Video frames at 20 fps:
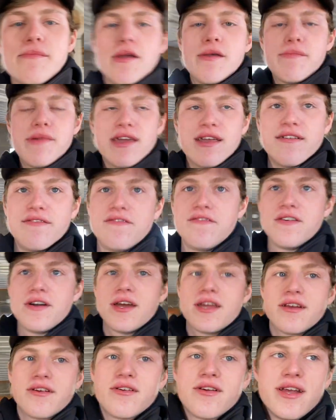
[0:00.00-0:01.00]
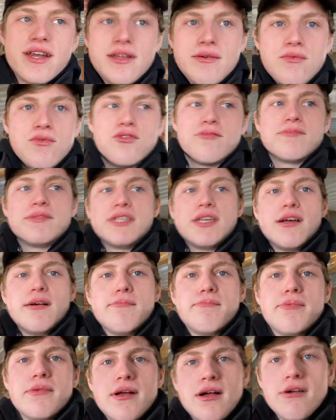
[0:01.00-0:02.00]
I make a fire and it warms
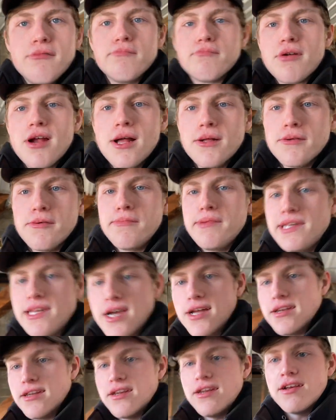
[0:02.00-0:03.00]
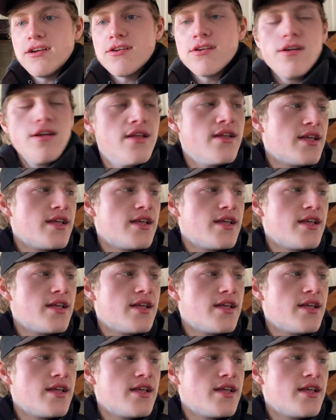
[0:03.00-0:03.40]
up, I'll probably be done in here.